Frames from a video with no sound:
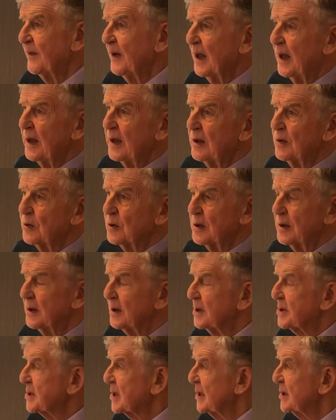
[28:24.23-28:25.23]
Yeah, the
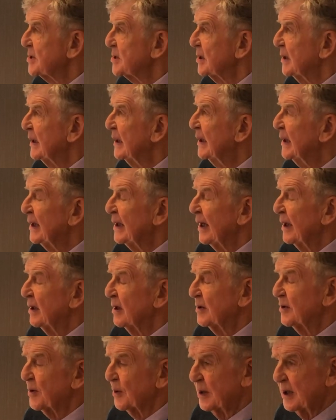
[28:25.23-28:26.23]
organisation. They
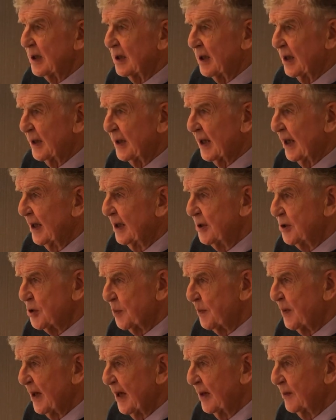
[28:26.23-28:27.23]
don't do it like that in
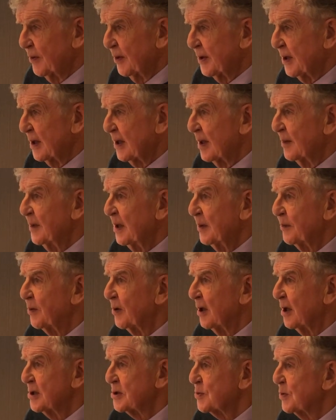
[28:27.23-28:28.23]
Japan with the Deming
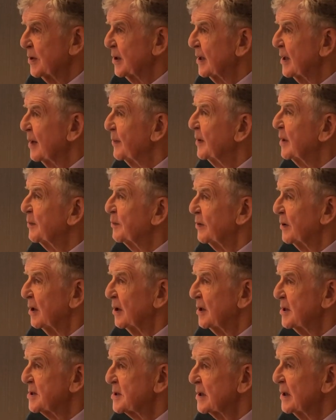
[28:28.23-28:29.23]
Prize. For the Deming
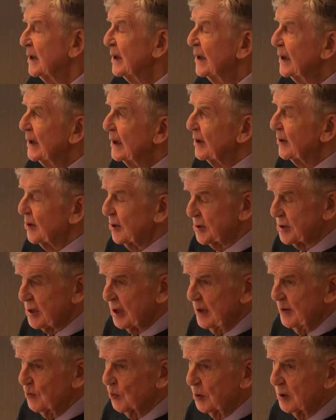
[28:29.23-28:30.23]
Prize, the
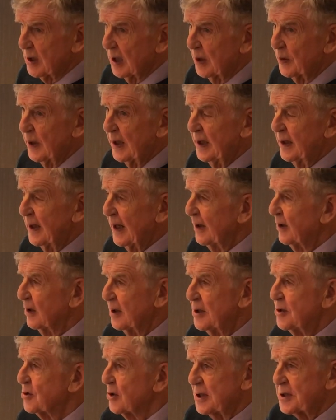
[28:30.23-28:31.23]
team will go in, they're not
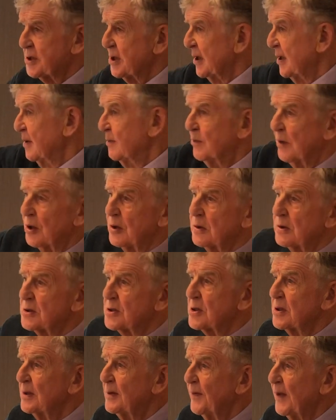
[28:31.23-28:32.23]
interested in
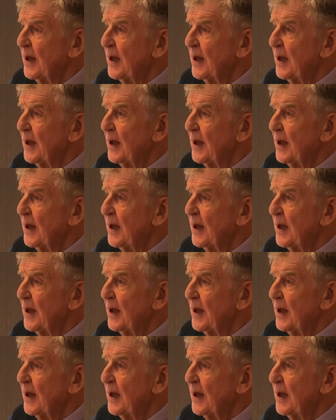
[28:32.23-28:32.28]
models.